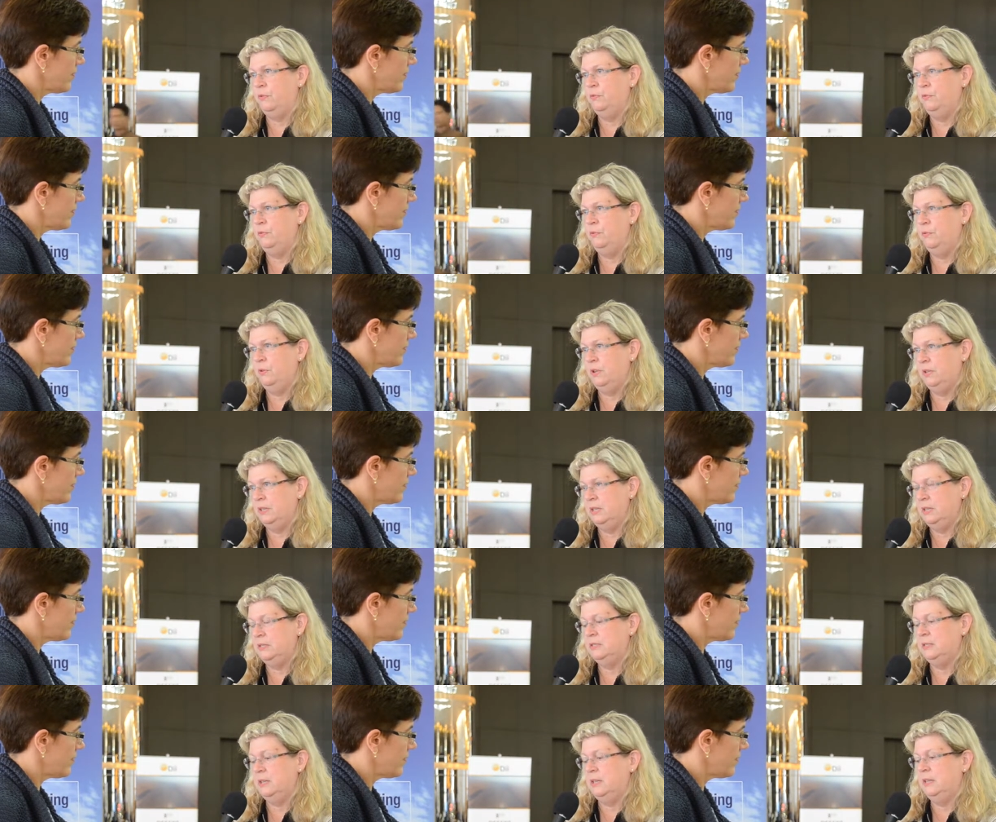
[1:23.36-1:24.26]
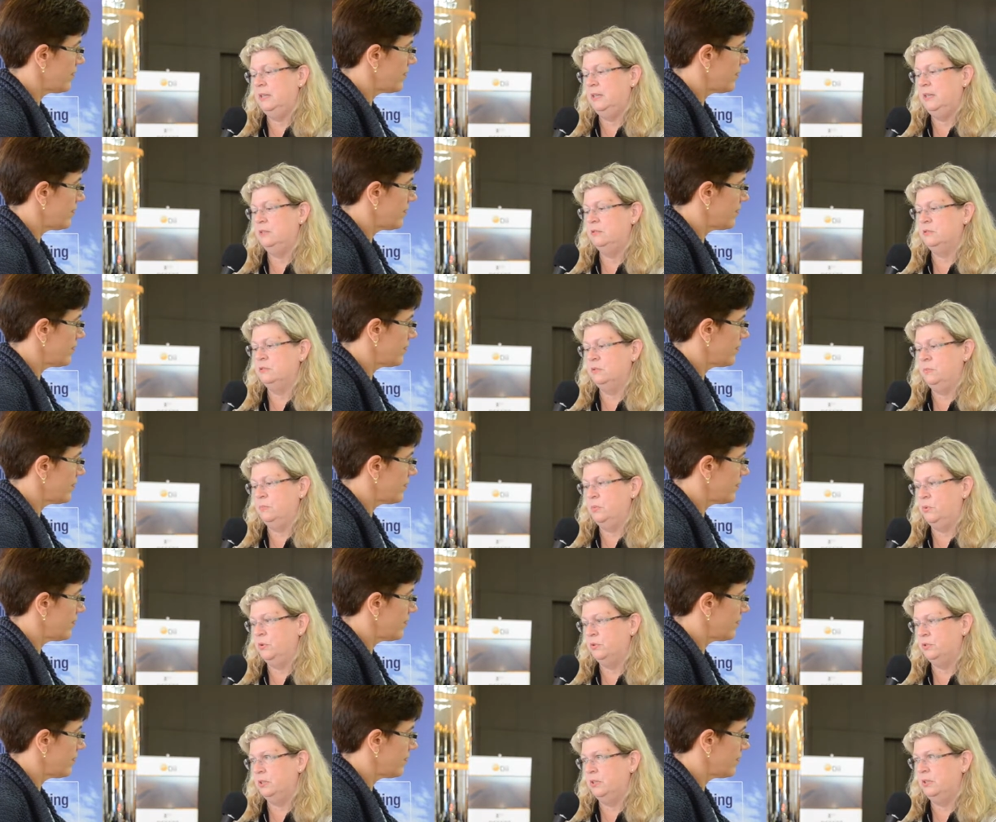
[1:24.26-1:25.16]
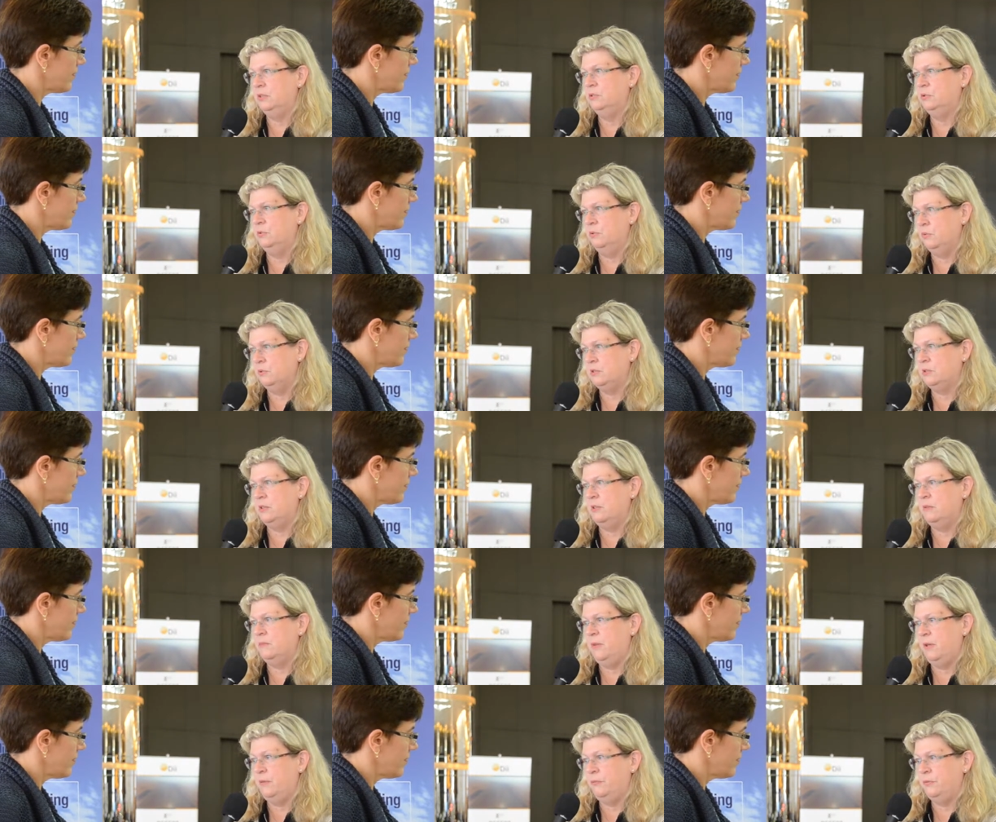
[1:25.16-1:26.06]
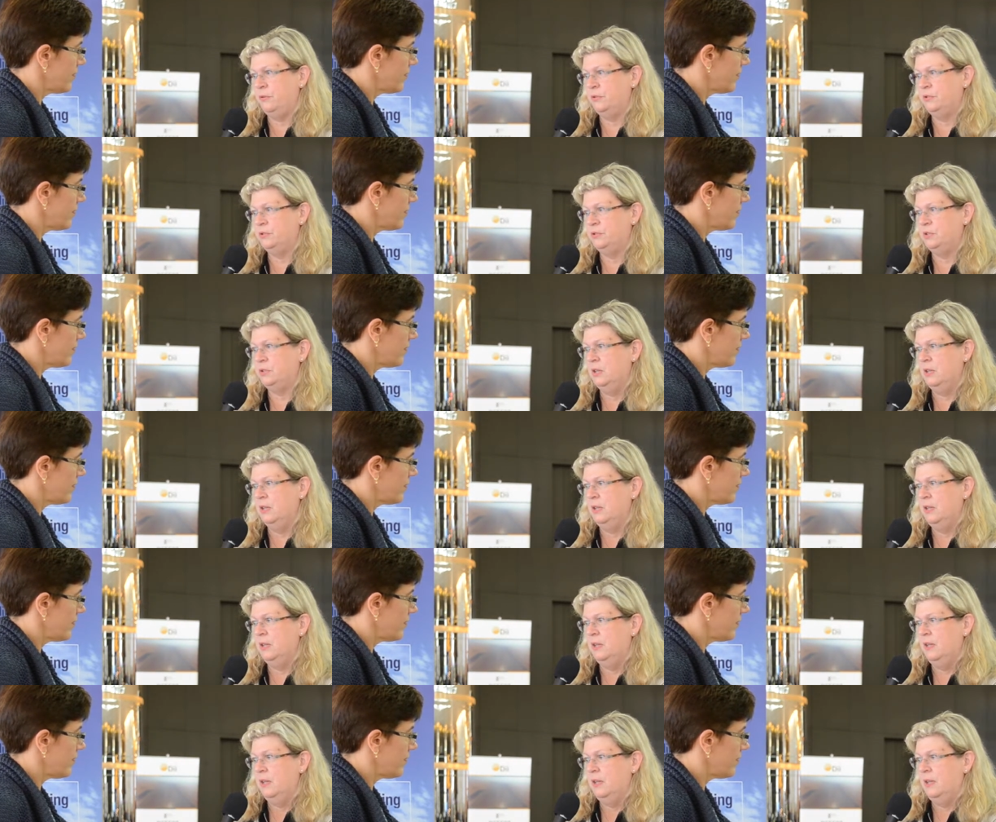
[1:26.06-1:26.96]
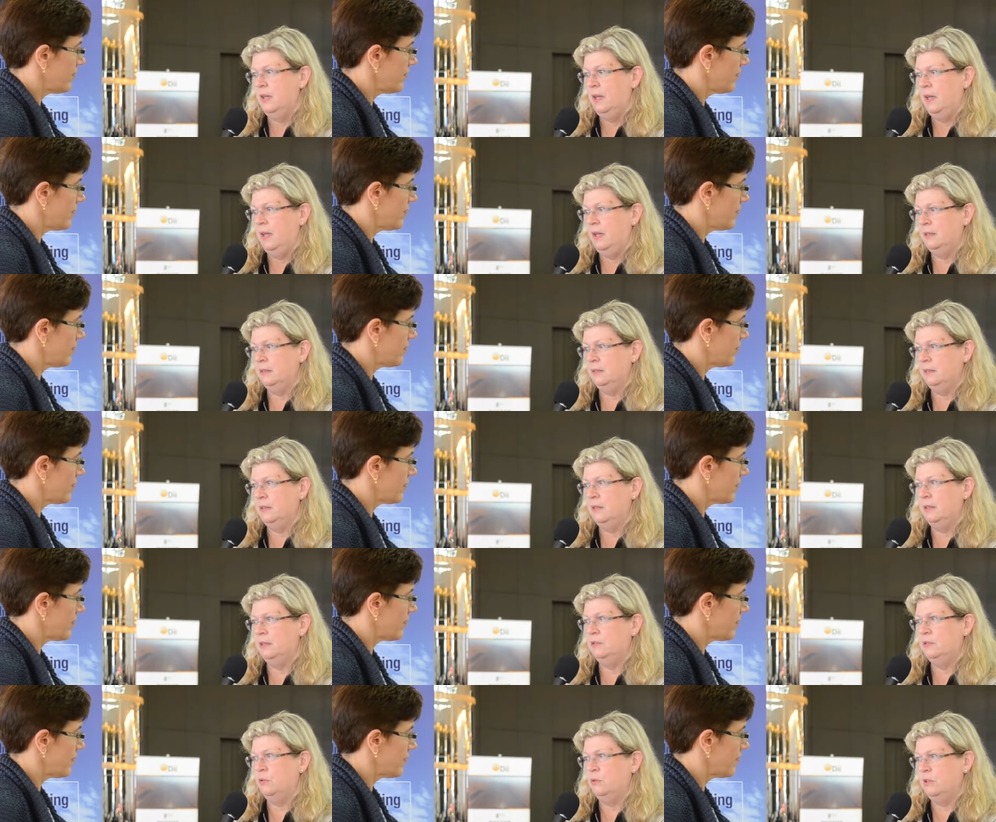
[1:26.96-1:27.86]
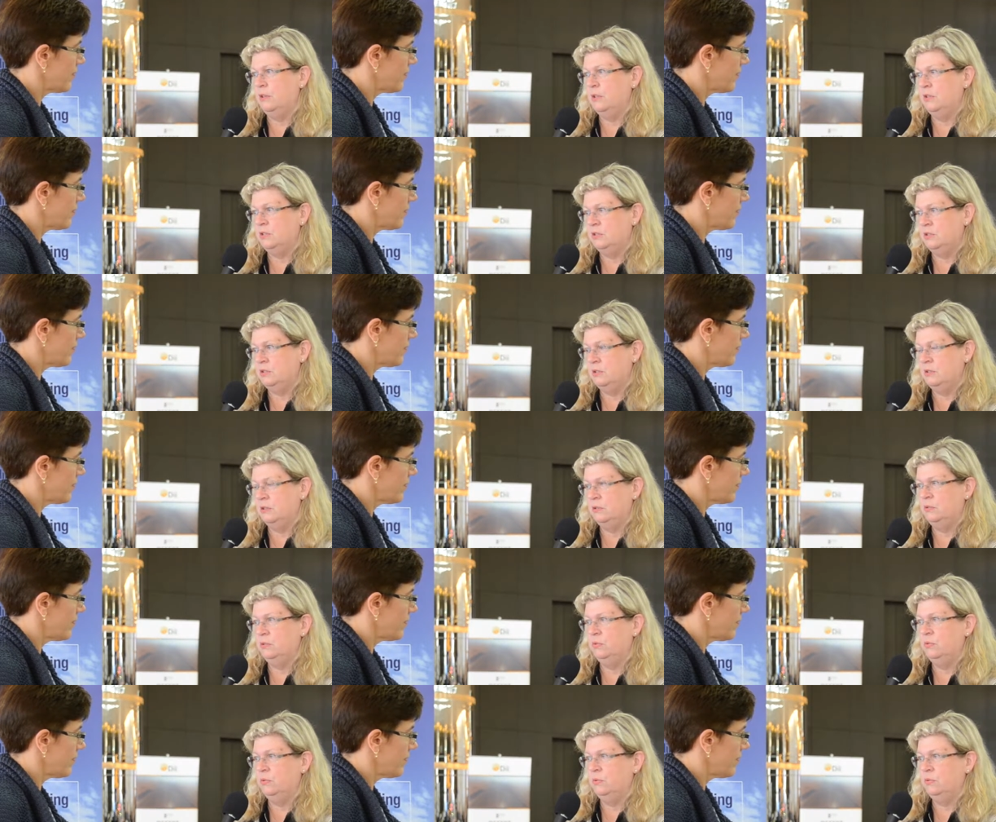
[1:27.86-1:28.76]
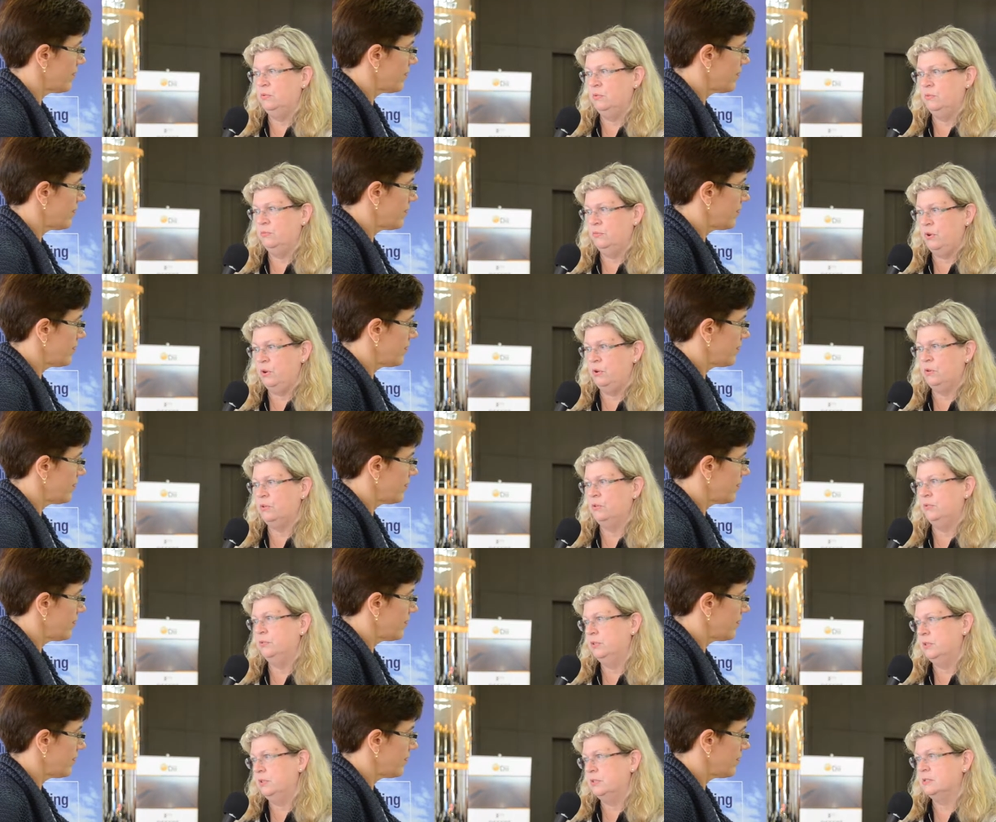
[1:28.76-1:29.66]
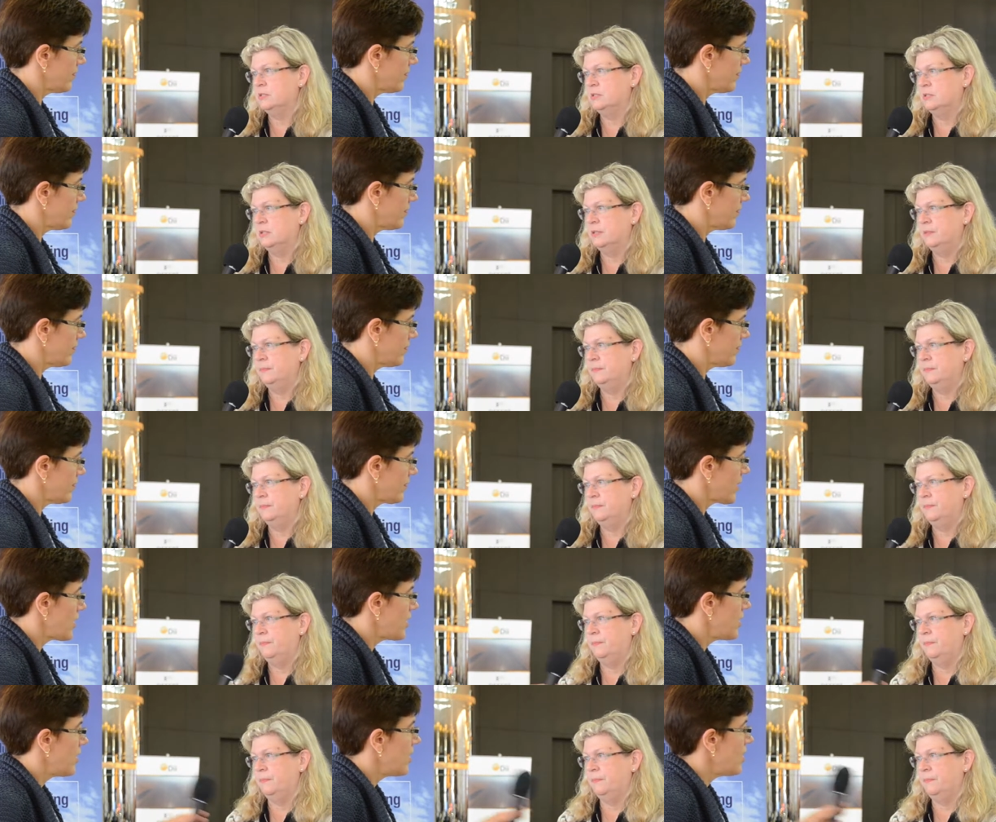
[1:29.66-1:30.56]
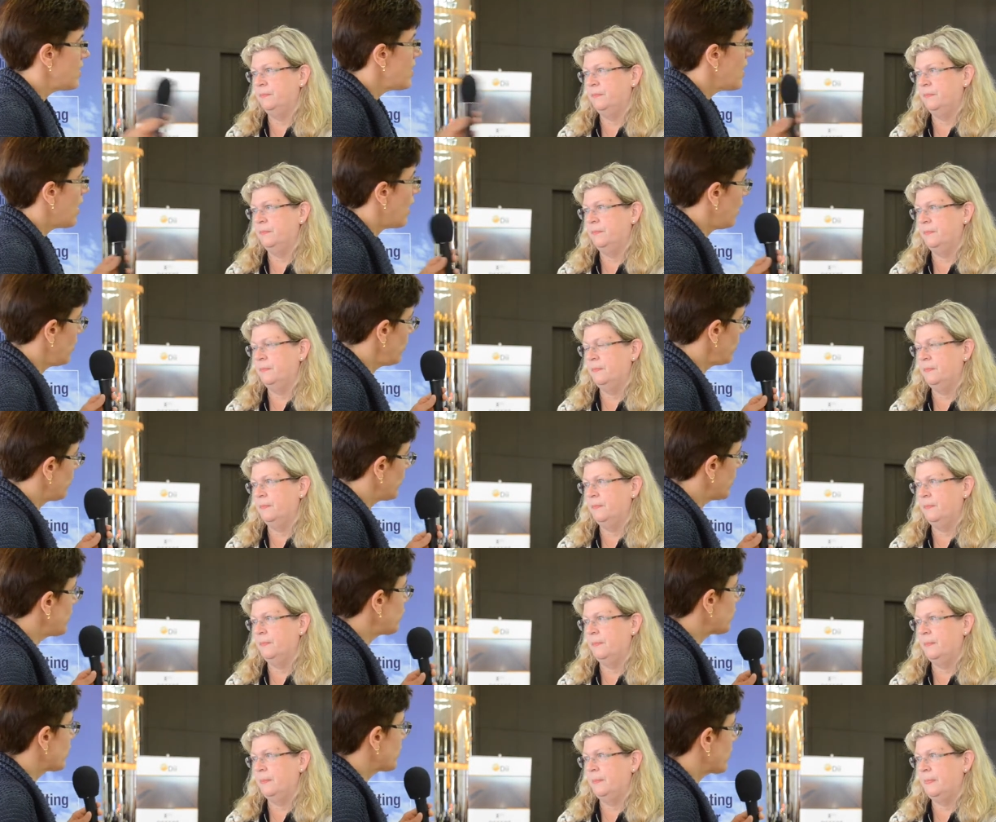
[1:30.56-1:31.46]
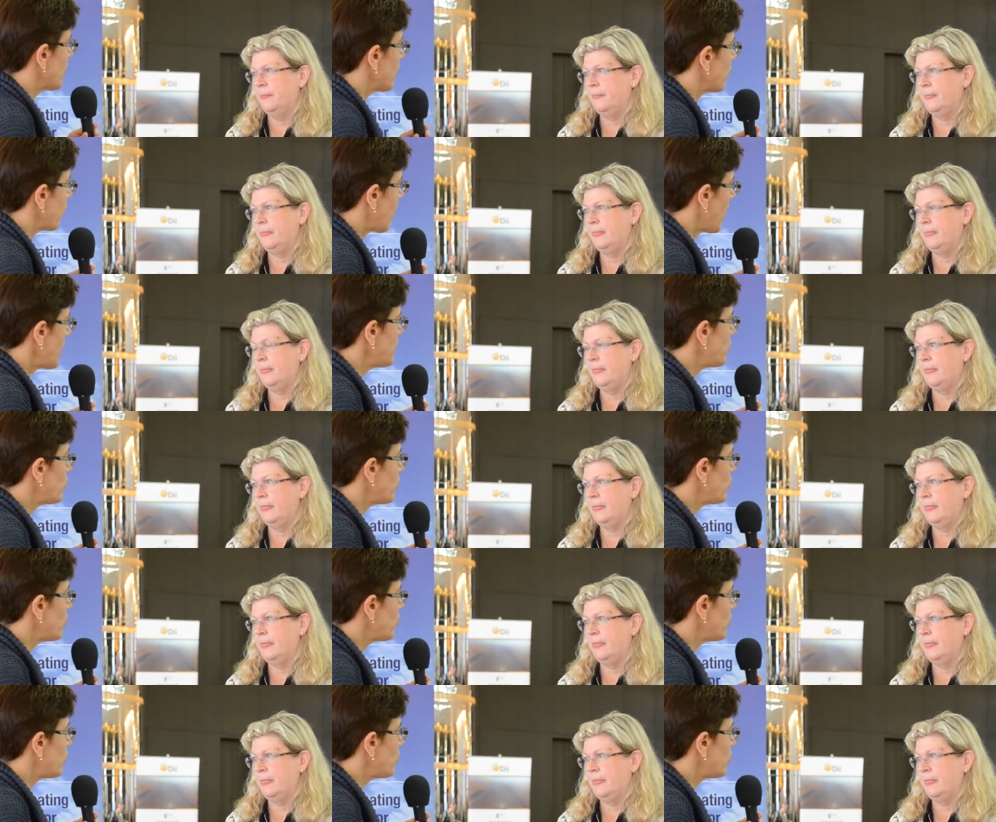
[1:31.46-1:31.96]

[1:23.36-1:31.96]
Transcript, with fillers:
Speaker 1: doing this they need supporting tools and methods and the knowledge to, to work on this.
Speaker 2: Oh, interesting. Right